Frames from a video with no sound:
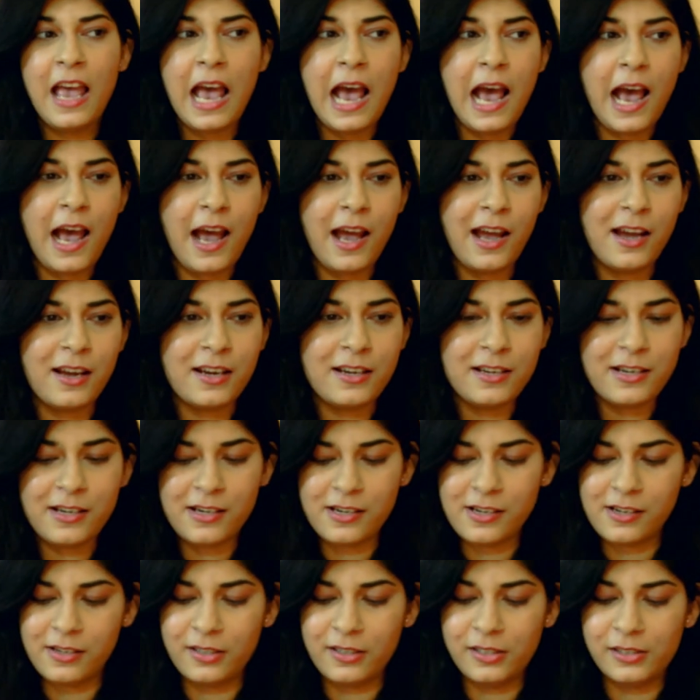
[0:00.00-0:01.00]

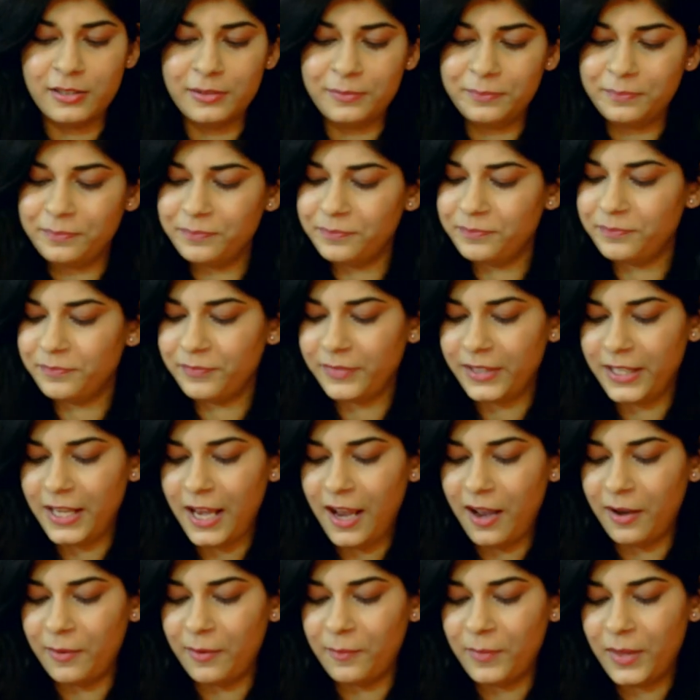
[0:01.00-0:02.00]
And uh,
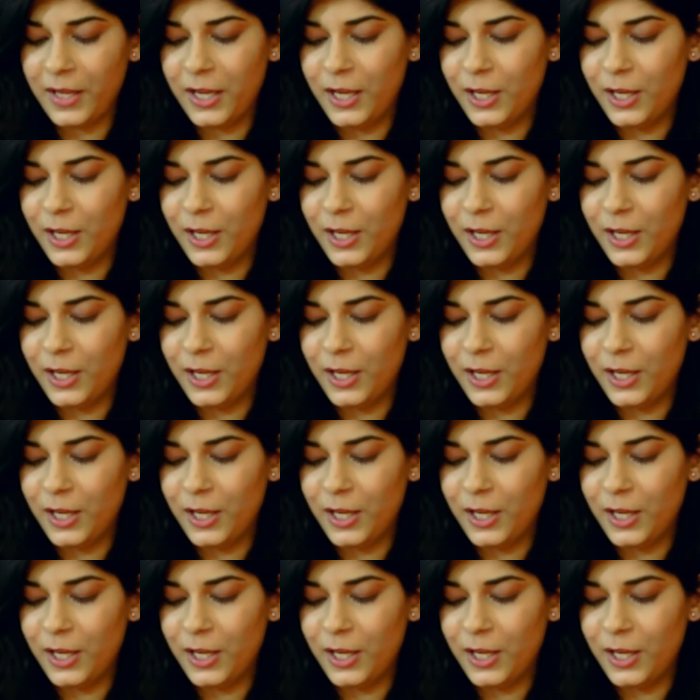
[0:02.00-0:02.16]
yeah,